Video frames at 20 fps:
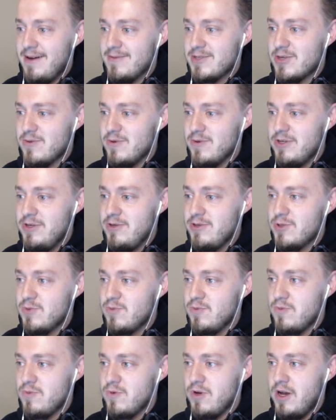So we'll use...
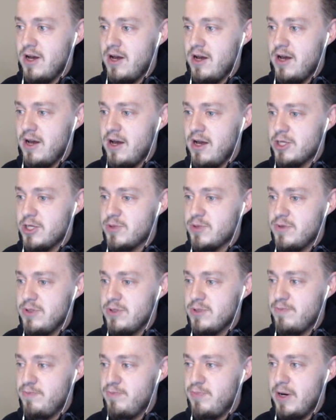should we use